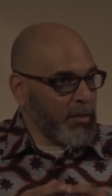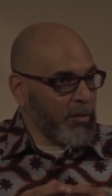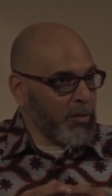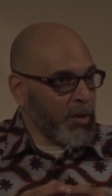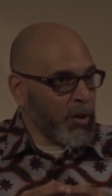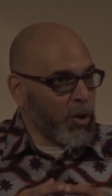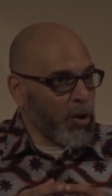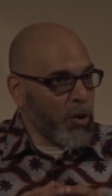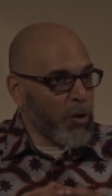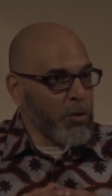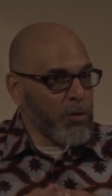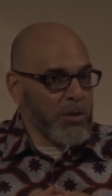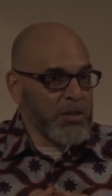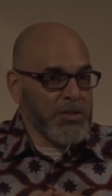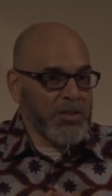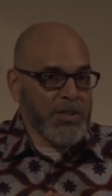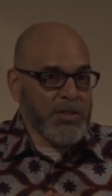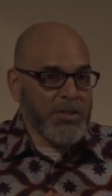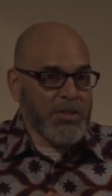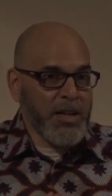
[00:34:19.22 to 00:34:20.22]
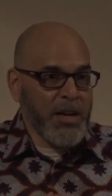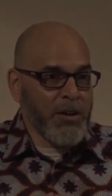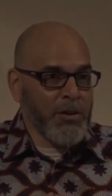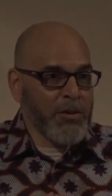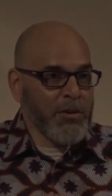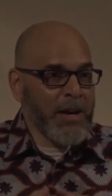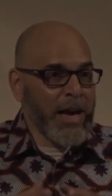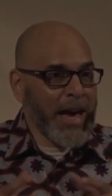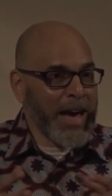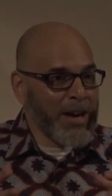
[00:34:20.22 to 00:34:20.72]
the goal is to
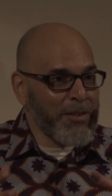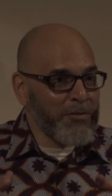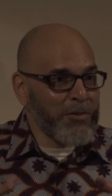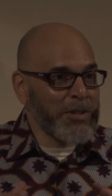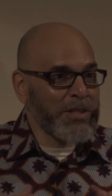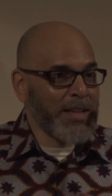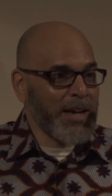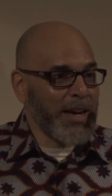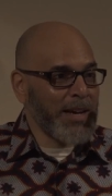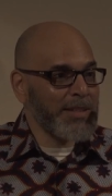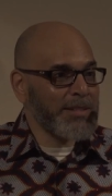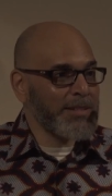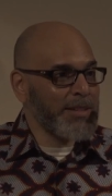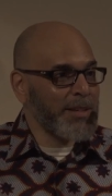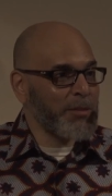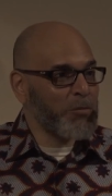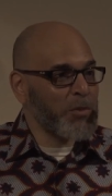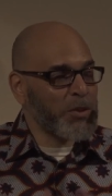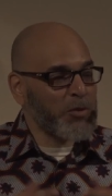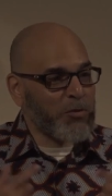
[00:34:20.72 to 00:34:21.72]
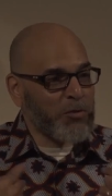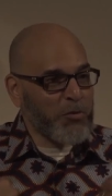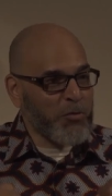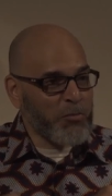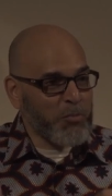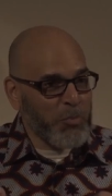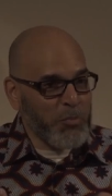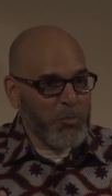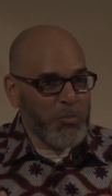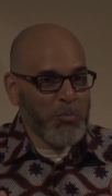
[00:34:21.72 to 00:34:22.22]
sell advertising, which
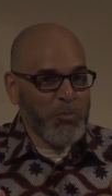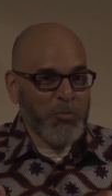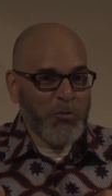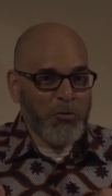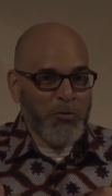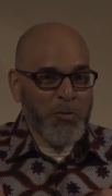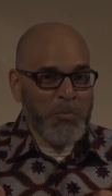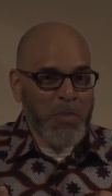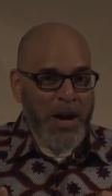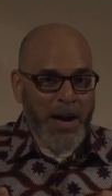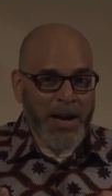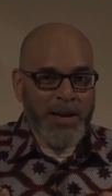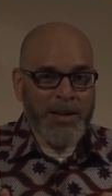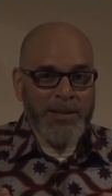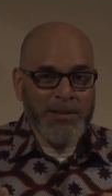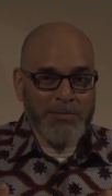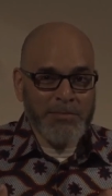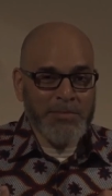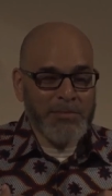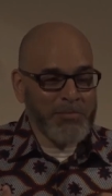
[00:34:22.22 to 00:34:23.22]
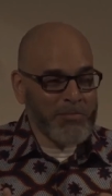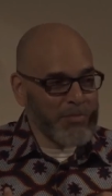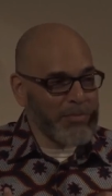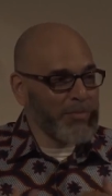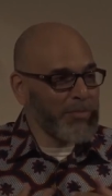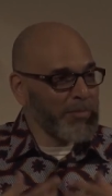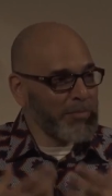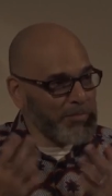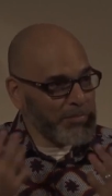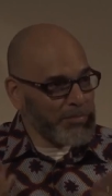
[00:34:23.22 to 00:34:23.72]
f from my
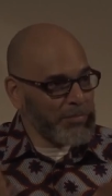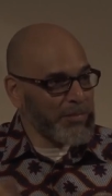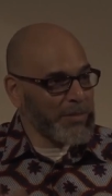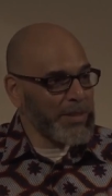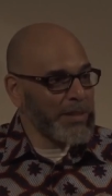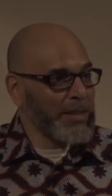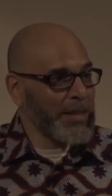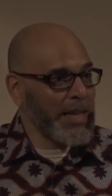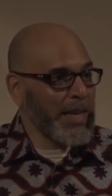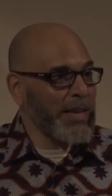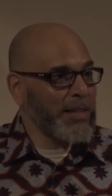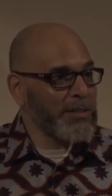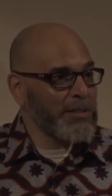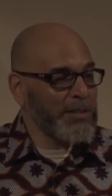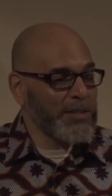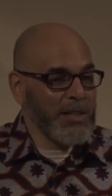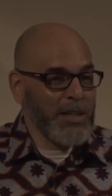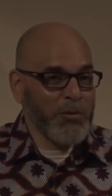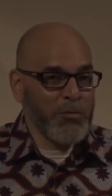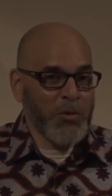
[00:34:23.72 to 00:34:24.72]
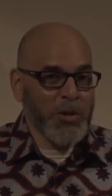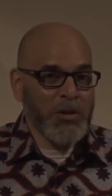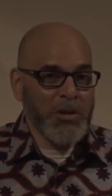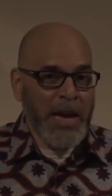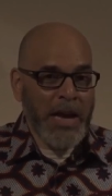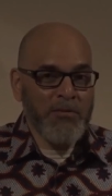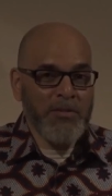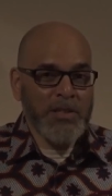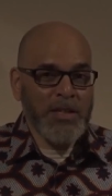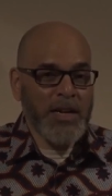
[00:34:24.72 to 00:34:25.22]
lens, seeing what
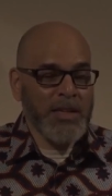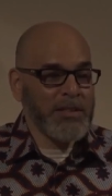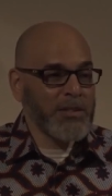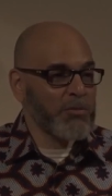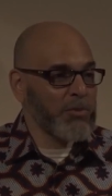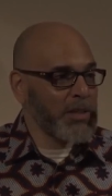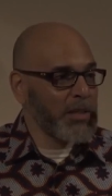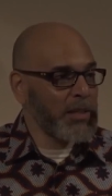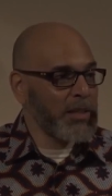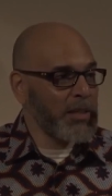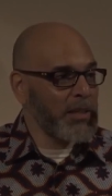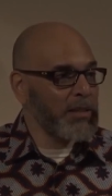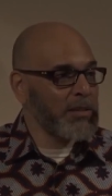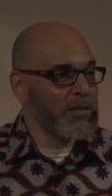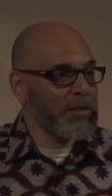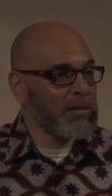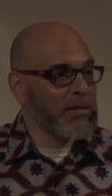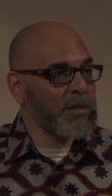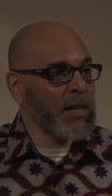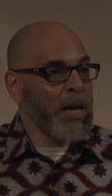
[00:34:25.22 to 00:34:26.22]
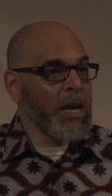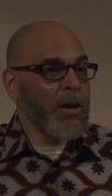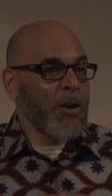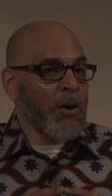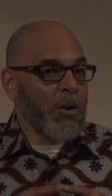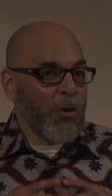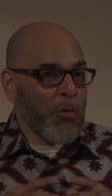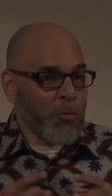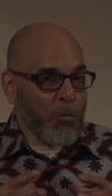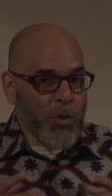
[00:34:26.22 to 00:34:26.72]
advertising really is, is
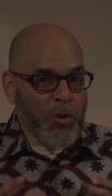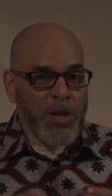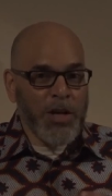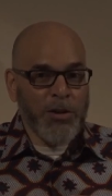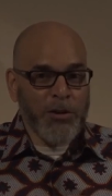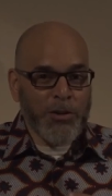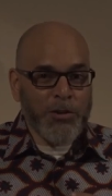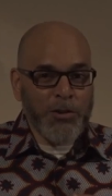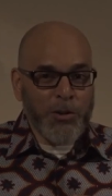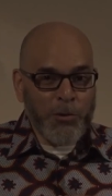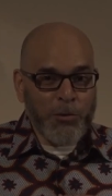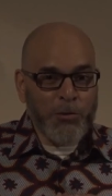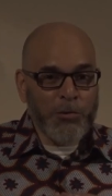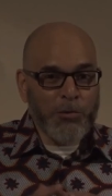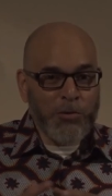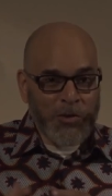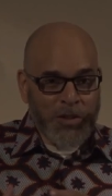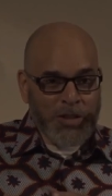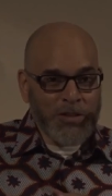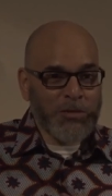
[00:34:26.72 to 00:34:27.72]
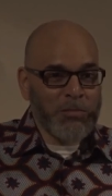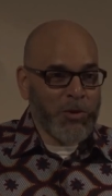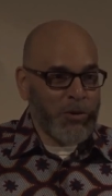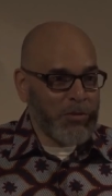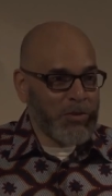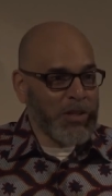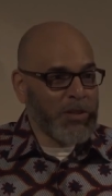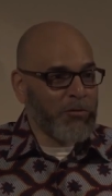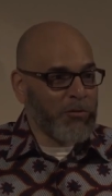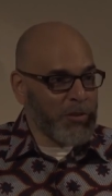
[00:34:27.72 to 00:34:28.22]
we're here to use this
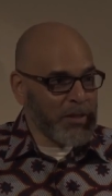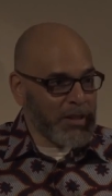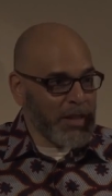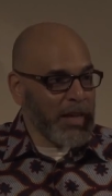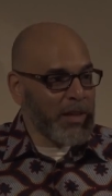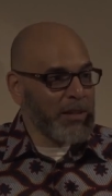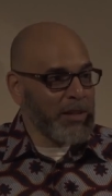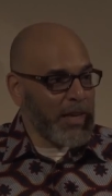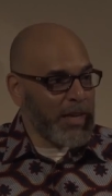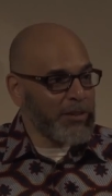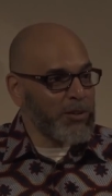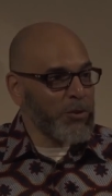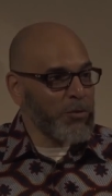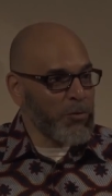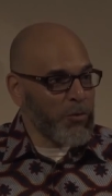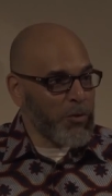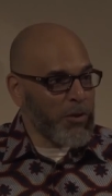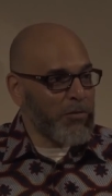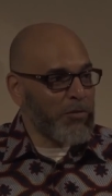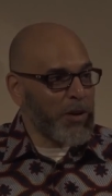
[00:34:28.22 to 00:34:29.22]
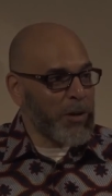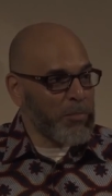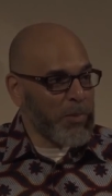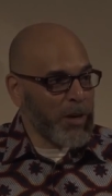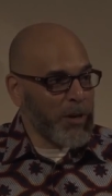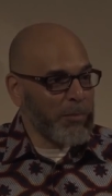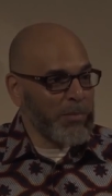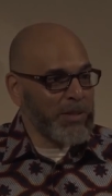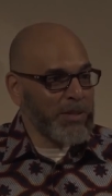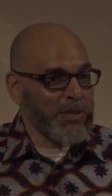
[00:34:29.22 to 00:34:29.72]
music for psychological warfare
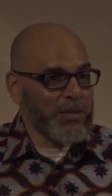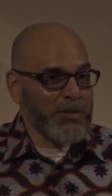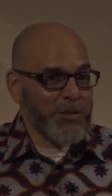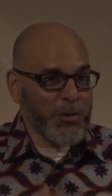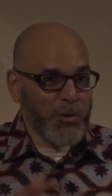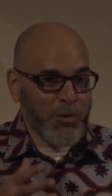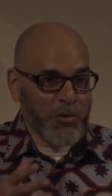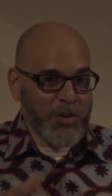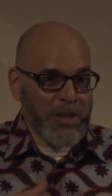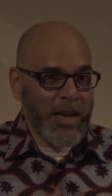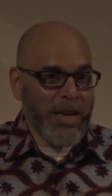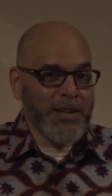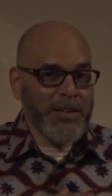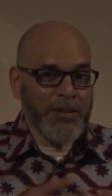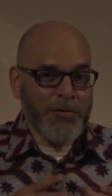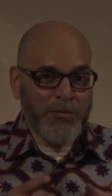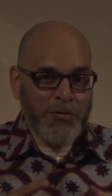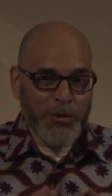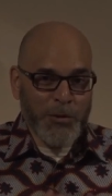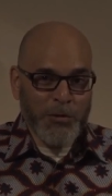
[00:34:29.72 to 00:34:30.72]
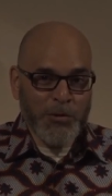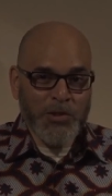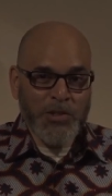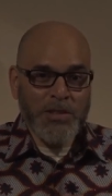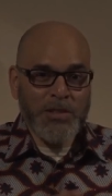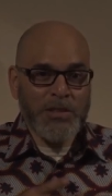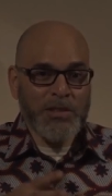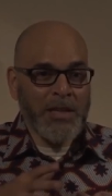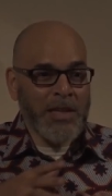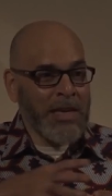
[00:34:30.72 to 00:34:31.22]
purposes, to create
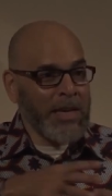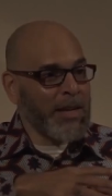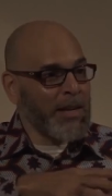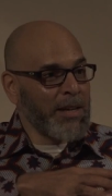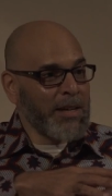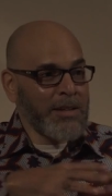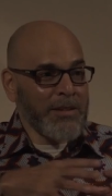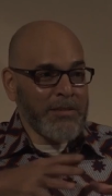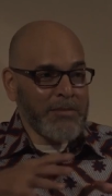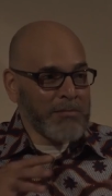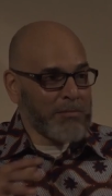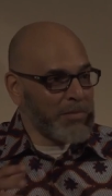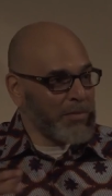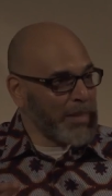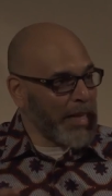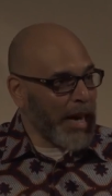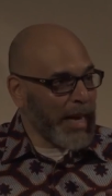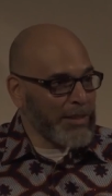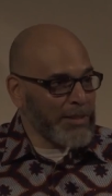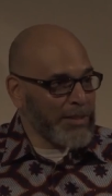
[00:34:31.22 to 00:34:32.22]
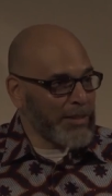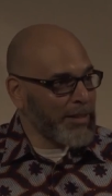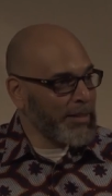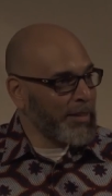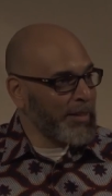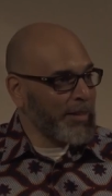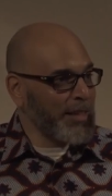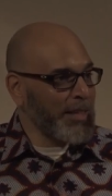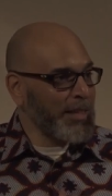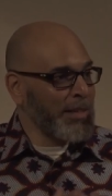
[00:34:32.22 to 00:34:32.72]
confusion,
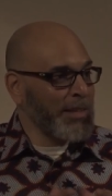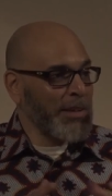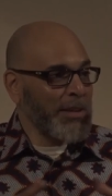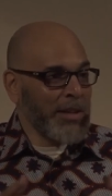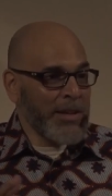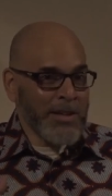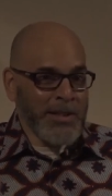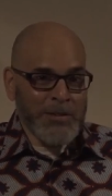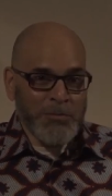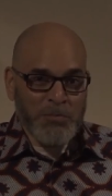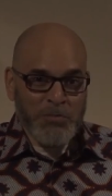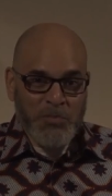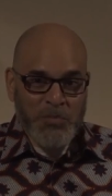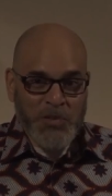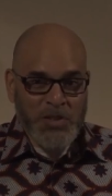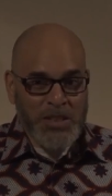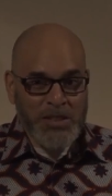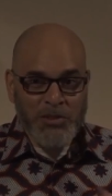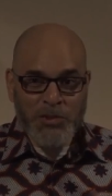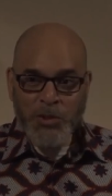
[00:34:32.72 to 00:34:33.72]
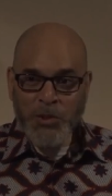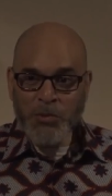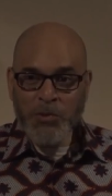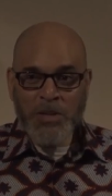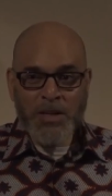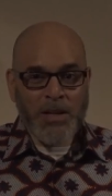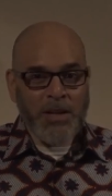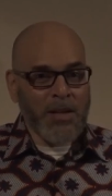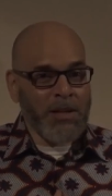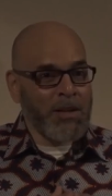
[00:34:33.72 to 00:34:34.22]
hostility,
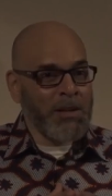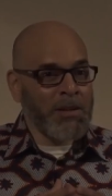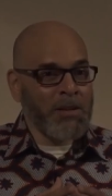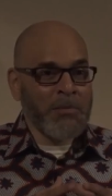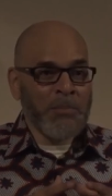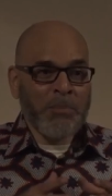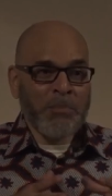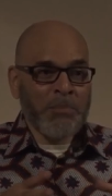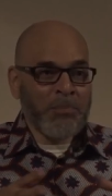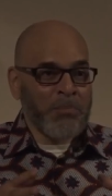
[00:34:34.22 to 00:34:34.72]
disunity,